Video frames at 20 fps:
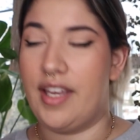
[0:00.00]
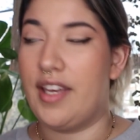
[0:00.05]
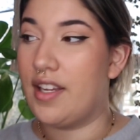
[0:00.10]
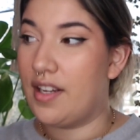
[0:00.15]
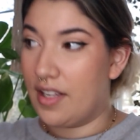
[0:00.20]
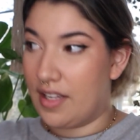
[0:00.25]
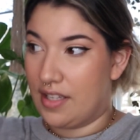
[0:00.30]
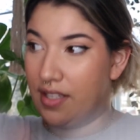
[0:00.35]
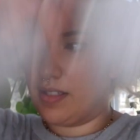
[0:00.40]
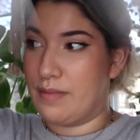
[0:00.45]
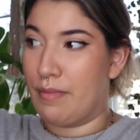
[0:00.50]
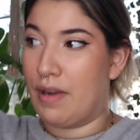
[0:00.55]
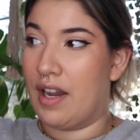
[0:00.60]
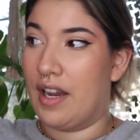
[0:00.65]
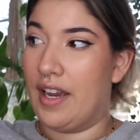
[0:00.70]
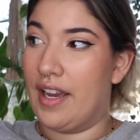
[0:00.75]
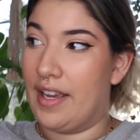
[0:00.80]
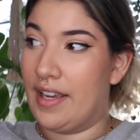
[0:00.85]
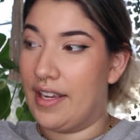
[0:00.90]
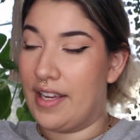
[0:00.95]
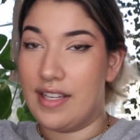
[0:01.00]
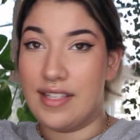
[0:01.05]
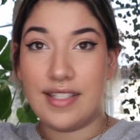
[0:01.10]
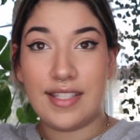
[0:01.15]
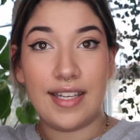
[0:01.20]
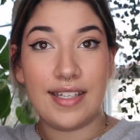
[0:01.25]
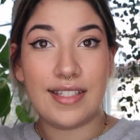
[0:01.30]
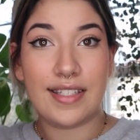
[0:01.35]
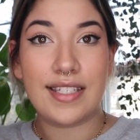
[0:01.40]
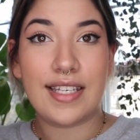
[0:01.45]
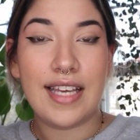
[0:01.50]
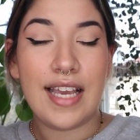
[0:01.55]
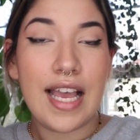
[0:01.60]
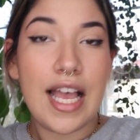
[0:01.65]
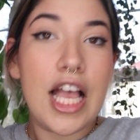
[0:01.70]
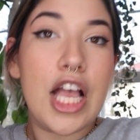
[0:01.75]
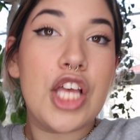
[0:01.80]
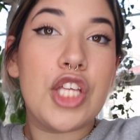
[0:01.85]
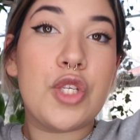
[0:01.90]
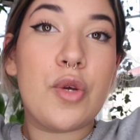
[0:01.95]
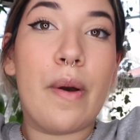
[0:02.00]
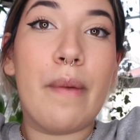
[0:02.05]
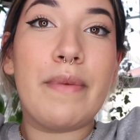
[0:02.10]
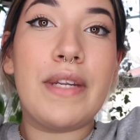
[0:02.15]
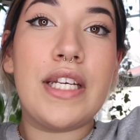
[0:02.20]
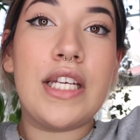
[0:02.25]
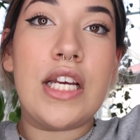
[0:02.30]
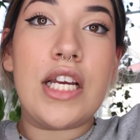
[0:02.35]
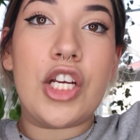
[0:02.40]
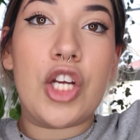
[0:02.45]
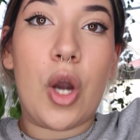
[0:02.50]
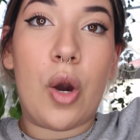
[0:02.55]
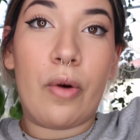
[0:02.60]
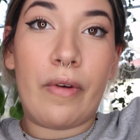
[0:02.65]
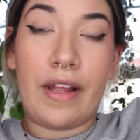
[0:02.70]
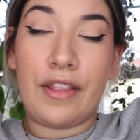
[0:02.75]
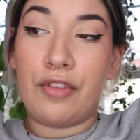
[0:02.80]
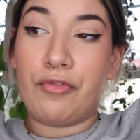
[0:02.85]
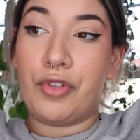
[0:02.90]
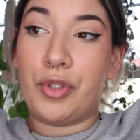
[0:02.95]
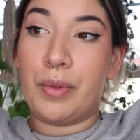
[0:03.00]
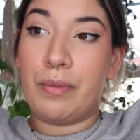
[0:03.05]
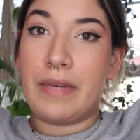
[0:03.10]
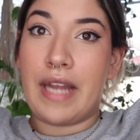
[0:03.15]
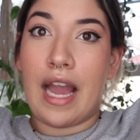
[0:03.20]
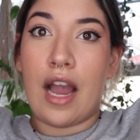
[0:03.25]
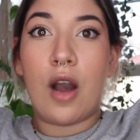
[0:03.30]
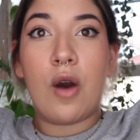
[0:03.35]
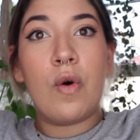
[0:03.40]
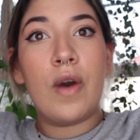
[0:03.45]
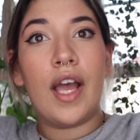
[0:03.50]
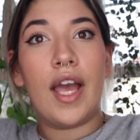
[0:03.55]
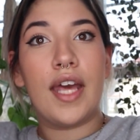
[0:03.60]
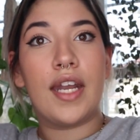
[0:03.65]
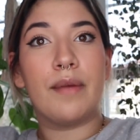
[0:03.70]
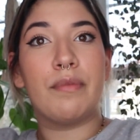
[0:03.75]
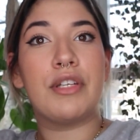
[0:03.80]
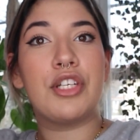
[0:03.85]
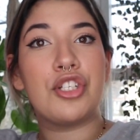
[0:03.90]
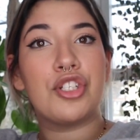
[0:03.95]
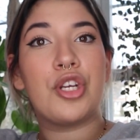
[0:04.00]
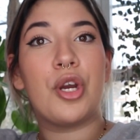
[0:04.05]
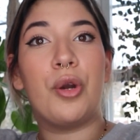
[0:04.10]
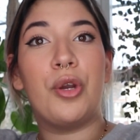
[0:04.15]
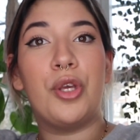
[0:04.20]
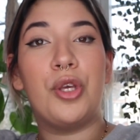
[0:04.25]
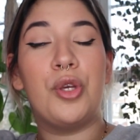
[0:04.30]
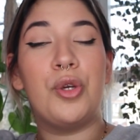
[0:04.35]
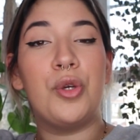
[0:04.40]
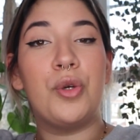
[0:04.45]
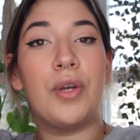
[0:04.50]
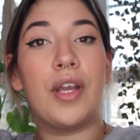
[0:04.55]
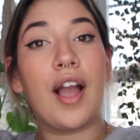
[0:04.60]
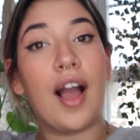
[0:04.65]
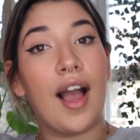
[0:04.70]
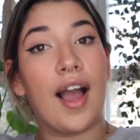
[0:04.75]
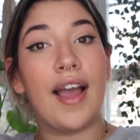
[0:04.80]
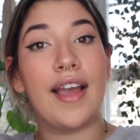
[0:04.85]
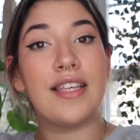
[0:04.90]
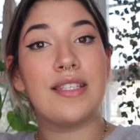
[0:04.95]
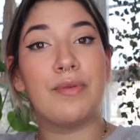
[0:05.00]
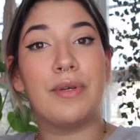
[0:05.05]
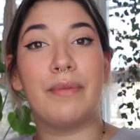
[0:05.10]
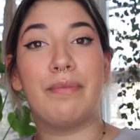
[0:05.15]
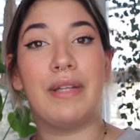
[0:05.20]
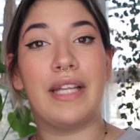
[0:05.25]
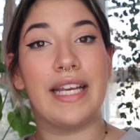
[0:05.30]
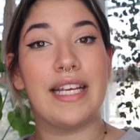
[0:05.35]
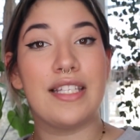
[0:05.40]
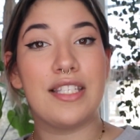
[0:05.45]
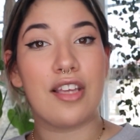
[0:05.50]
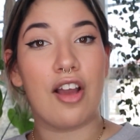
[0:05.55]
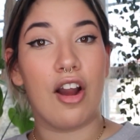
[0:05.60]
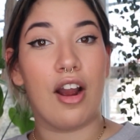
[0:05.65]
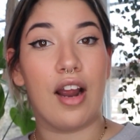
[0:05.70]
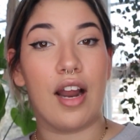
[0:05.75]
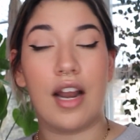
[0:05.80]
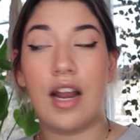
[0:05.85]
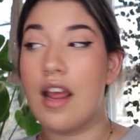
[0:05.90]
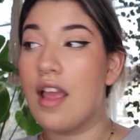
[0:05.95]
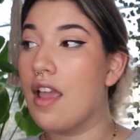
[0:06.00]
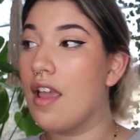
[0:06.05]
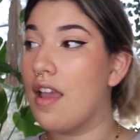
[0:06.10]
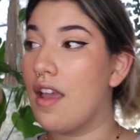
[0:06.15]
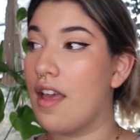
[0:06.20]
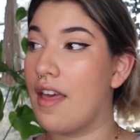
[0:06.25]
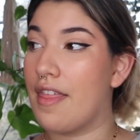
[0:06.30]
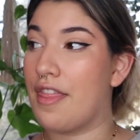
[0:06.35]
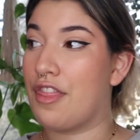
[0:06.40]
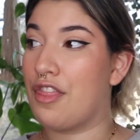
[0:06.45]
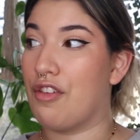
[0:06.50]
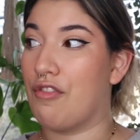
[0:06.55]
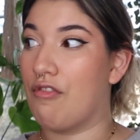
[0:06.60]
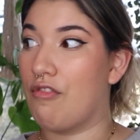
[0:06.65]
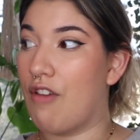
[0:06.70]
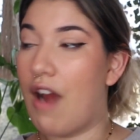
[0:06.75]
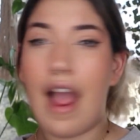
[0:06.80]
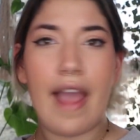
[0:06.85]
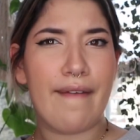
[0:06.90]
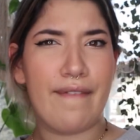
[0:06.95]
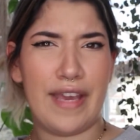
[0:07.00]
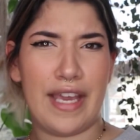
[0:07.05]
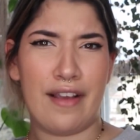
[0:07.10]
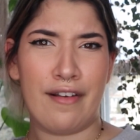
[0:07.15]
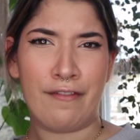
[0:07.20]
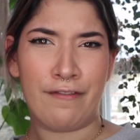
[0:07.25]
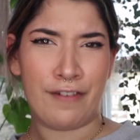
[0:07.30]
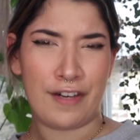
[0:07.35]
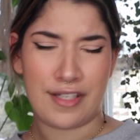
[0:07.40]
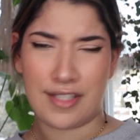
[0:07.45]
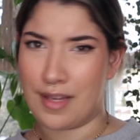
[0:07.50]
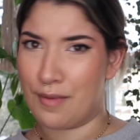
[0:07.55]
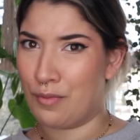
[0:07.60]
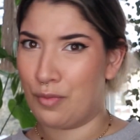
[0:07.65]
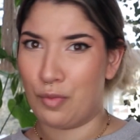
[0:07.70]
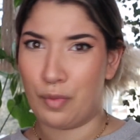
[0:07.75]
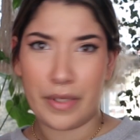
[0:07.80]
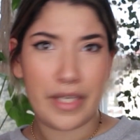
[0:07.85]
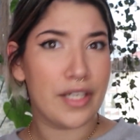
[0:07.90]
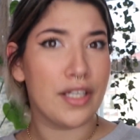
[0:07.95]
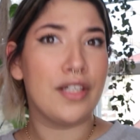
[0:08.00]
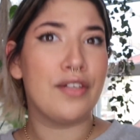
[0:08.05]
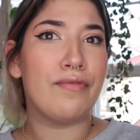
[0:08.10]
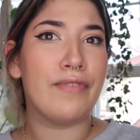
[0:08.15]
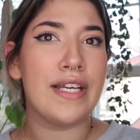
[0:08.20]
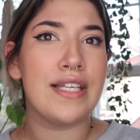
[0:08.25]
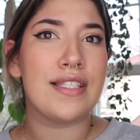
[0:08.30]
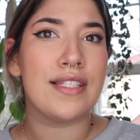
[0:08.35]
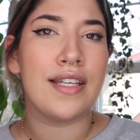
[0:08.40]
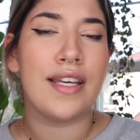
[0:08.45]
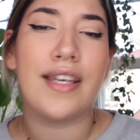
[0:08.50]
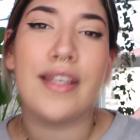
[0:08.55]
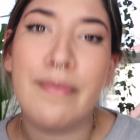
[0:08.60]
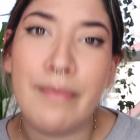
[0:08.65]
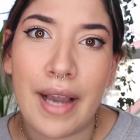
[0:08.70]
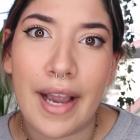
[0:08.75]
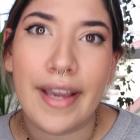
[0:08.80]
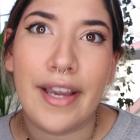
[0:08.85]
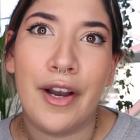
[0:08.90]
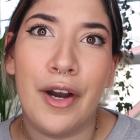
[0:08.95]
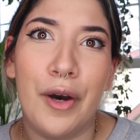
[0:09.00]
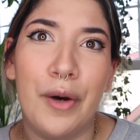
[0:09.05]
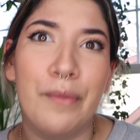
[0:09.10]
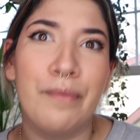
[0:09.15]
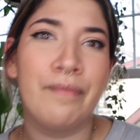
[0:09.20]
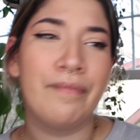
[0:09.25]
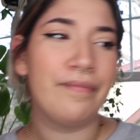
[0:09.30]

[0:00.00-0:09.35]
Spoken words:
It is my incense. So I'm gonna go around the room now, and I'm gonna show you guys what plants are thriving for some weird reason in my home.